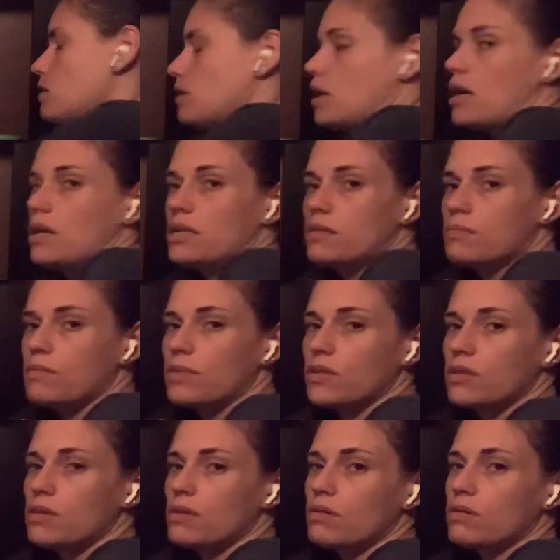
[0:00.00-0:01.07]
Yeah, and
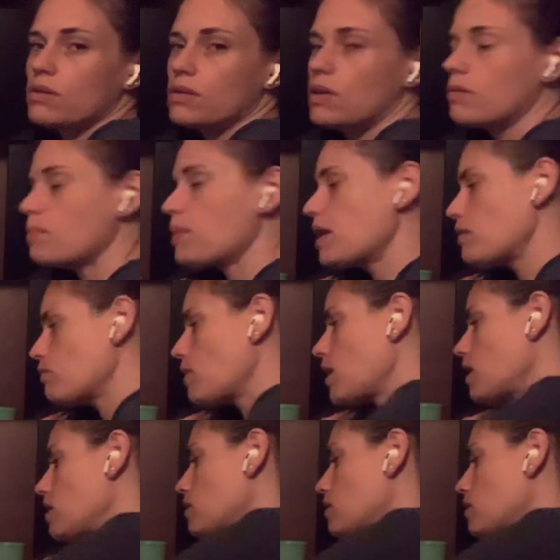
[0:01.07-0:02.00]
it might rain.